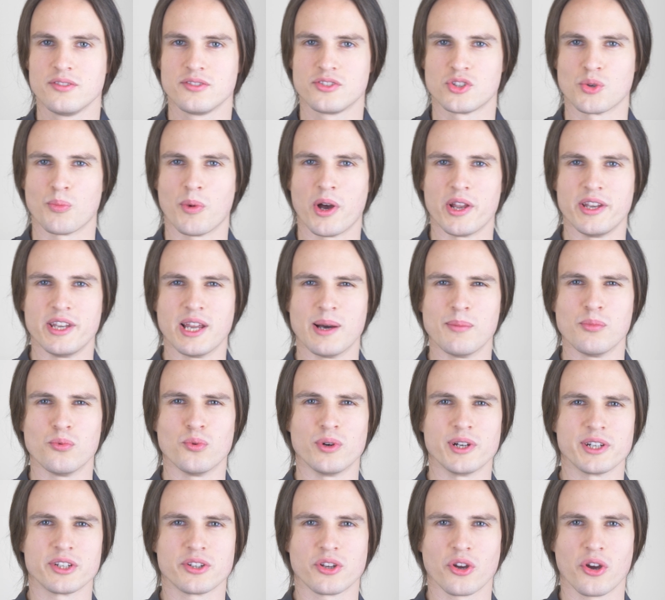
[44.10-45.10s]
So my number
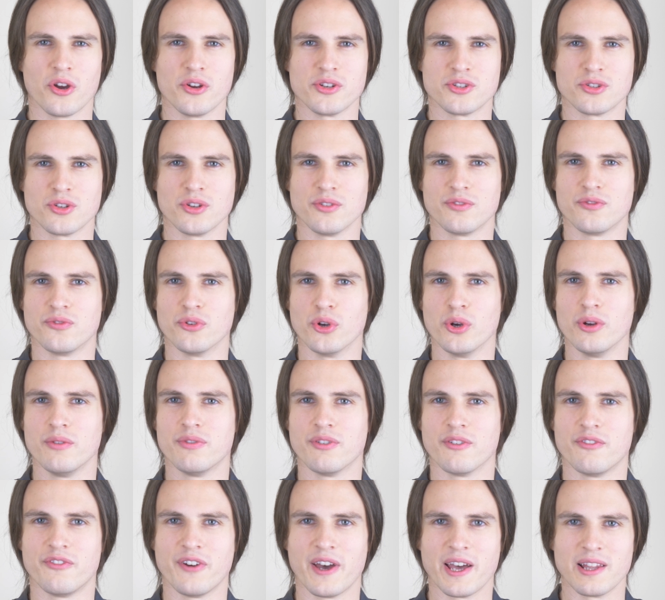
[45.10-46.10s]
one go-to food
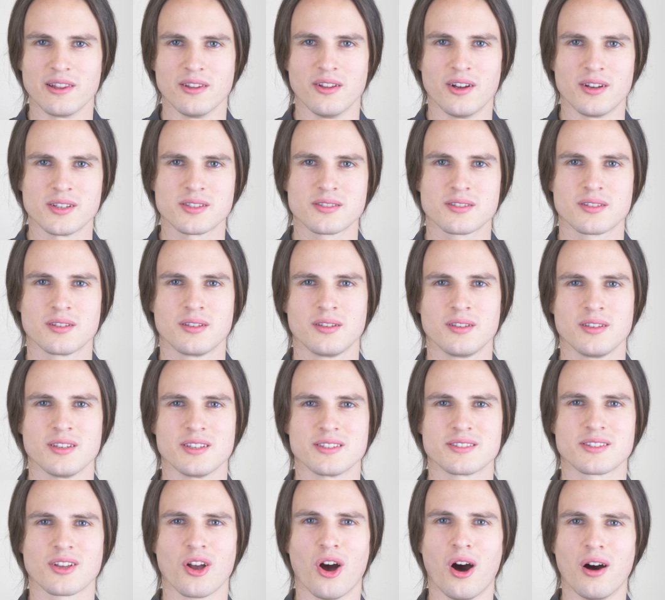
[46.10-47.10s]
for fat loss
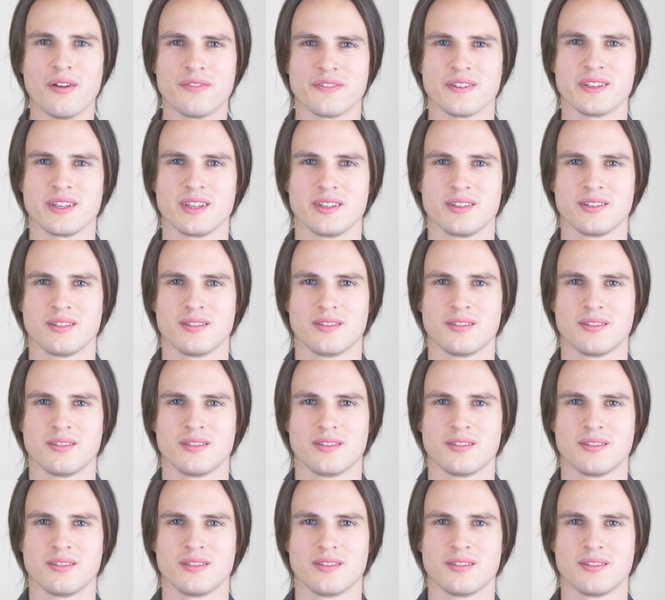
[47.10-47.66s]
is coffee.